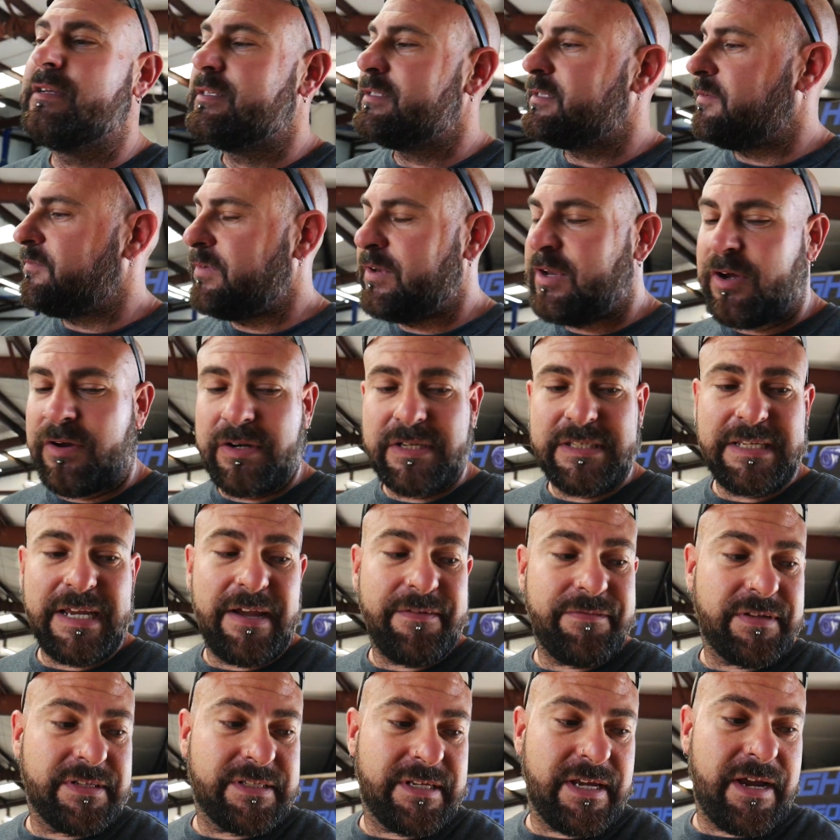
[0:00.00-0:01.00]
If you notice,
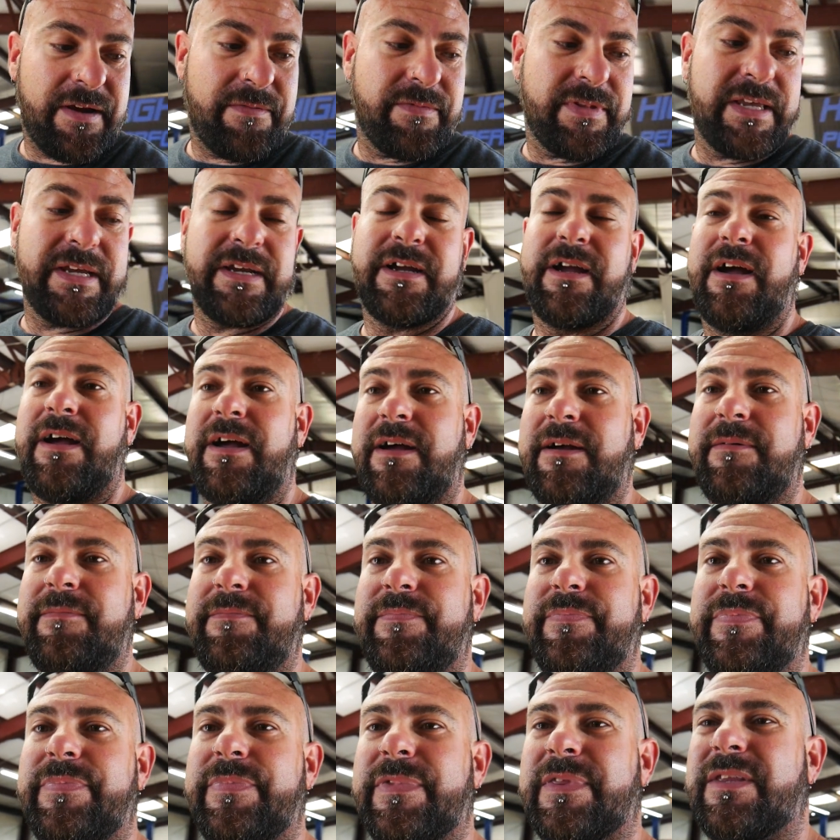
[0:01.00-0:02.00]
half the time when they come,
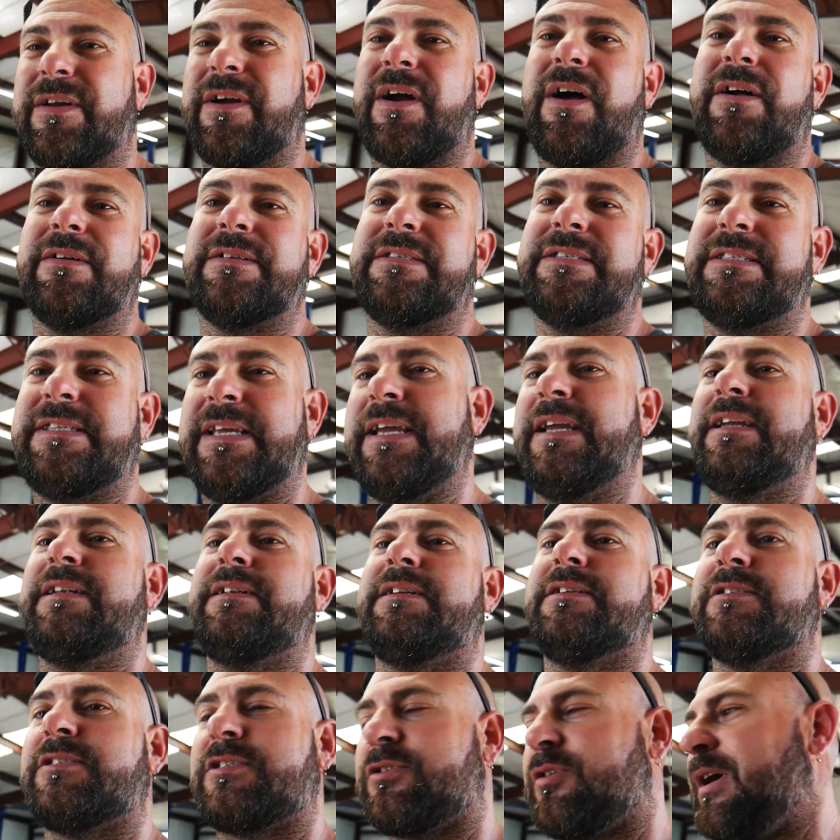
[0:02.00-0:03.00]
they're all dinged
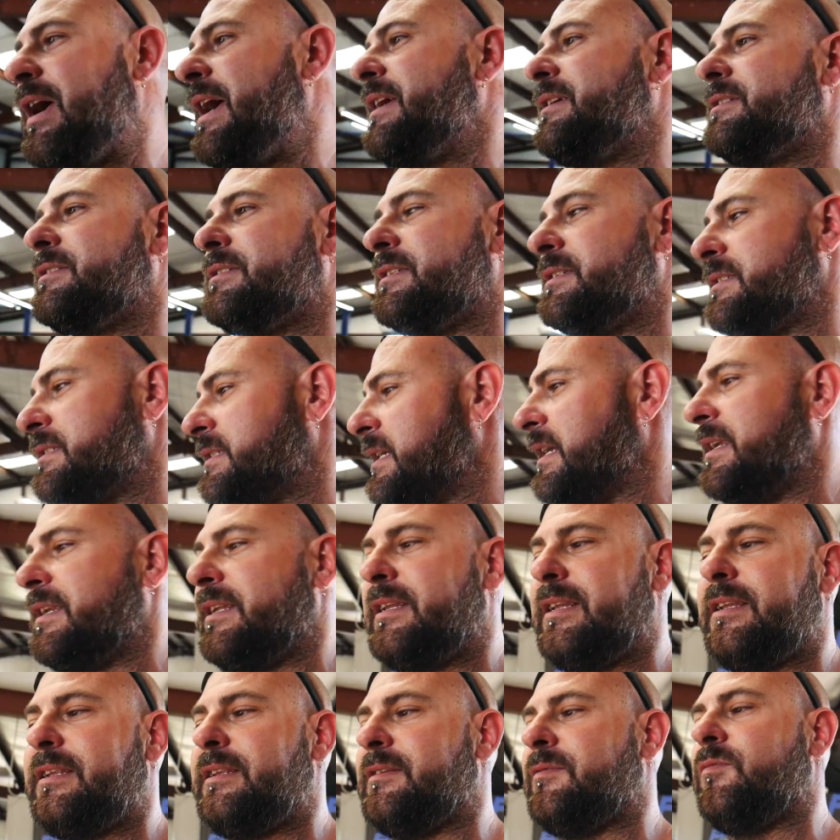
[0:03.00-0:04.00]
and scratched and
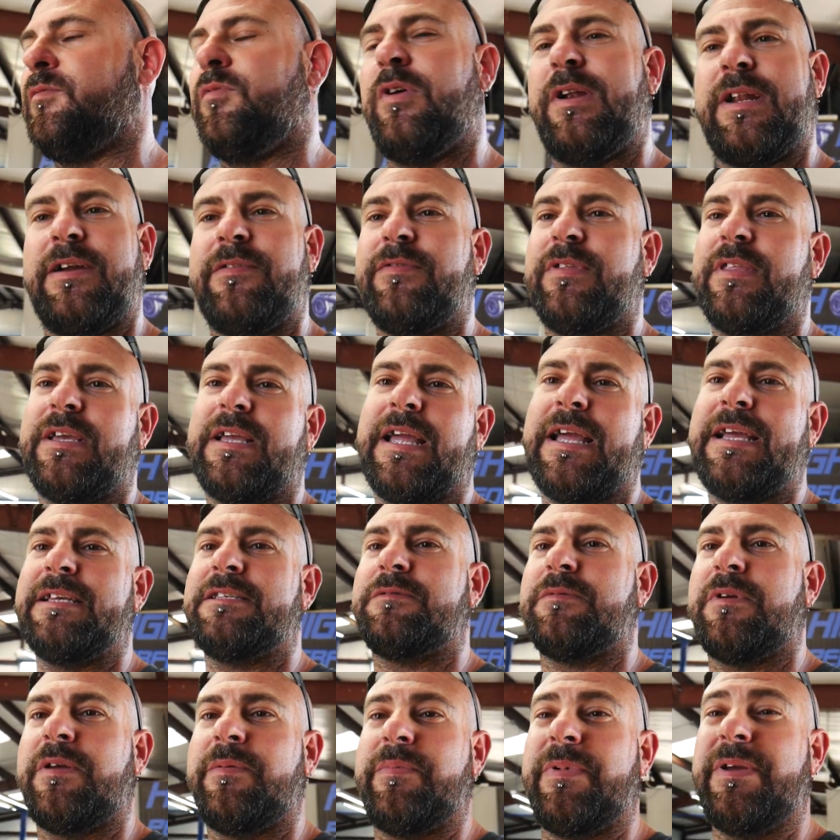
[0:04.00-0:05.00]
dented and whatever the case
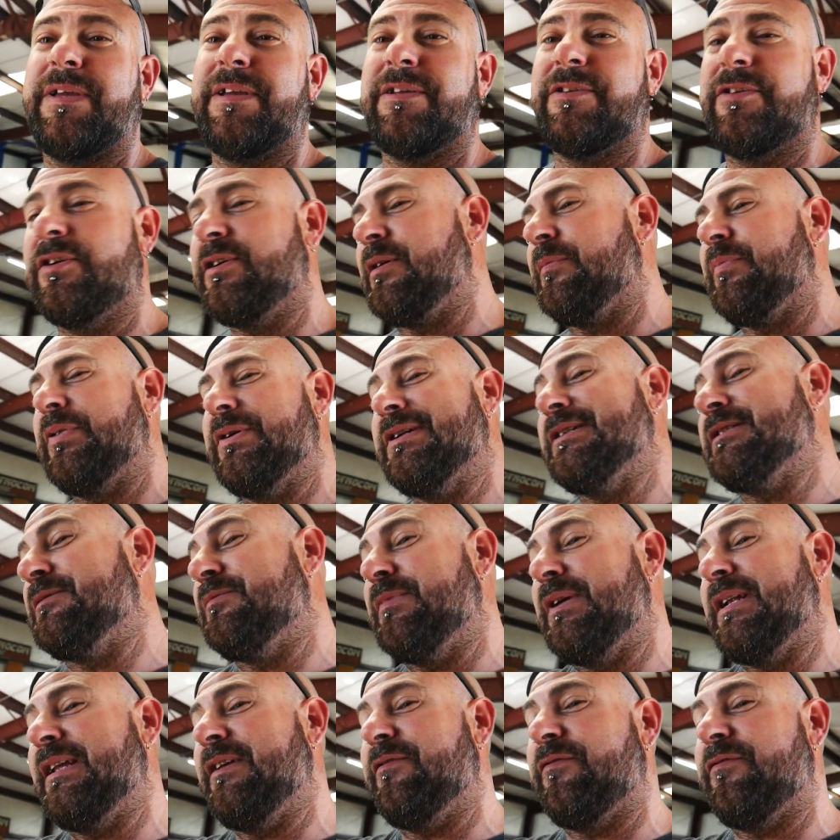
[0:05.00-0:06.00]
may be, and you can put as many